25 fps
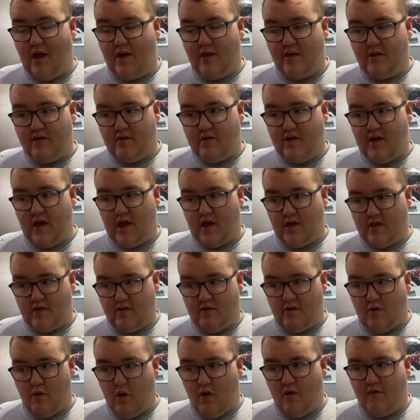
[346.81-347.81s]

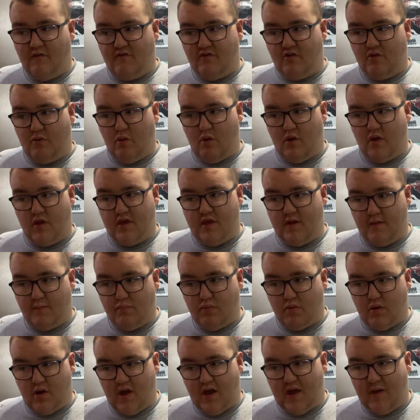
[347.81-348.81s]
So Oliver wants to
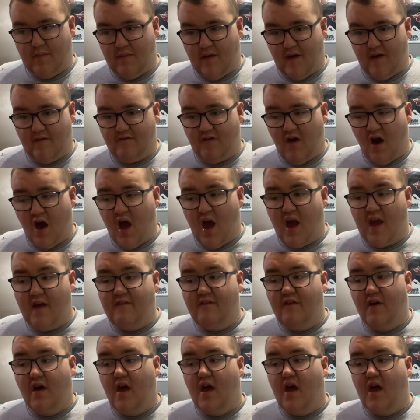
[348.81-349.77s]
break him out of Hive,